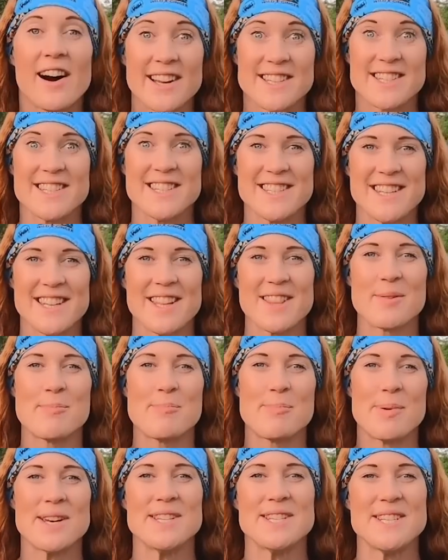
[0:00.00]
Hi GT, the
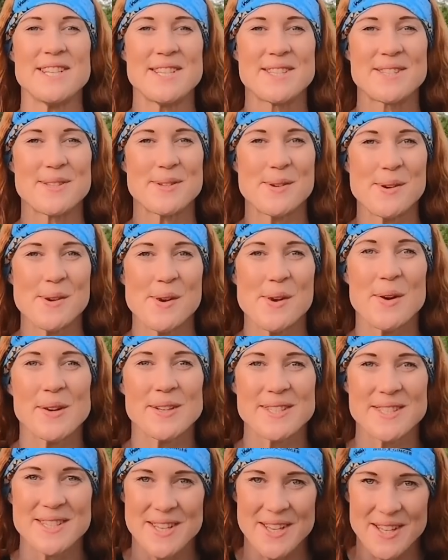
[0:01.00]
bungee store
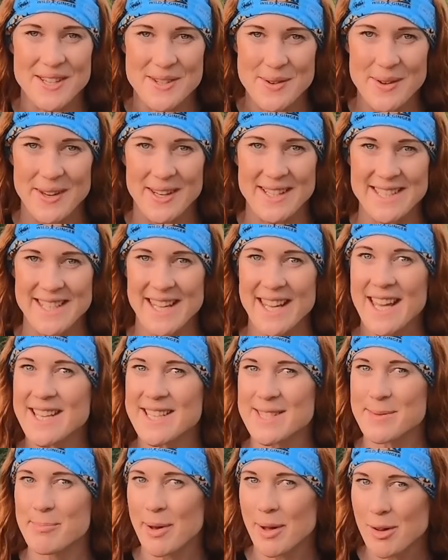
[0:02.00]
looks good quality.
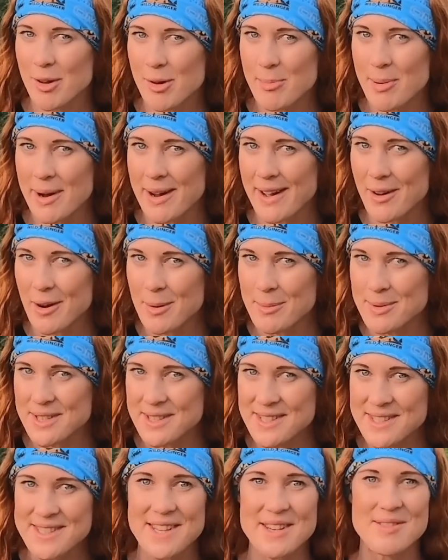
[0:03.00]
It's bulk buy
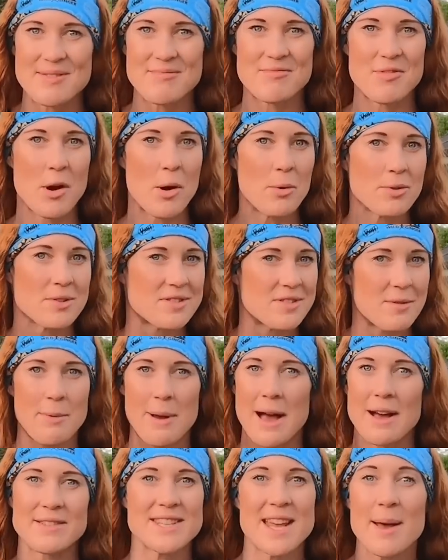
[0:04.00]
options in rolls of
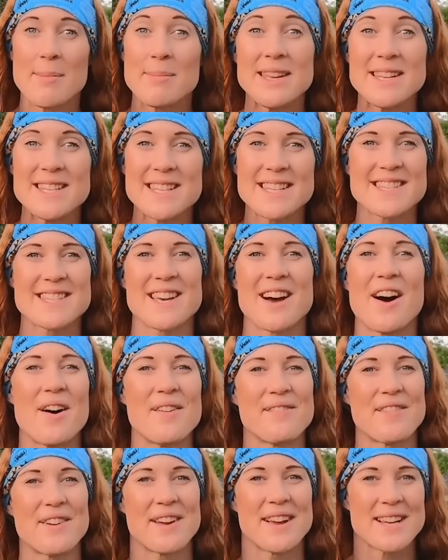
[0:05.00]
about 10 meters that
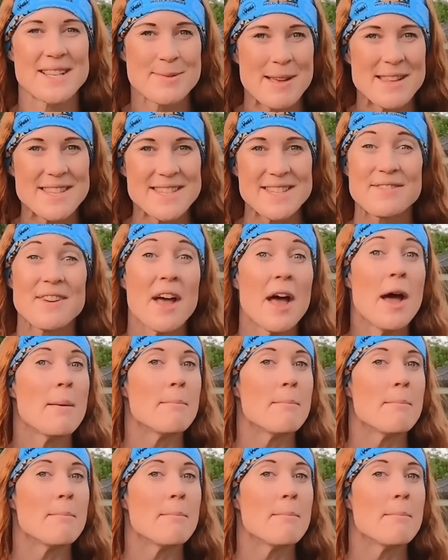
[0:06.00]
aren't very expensive.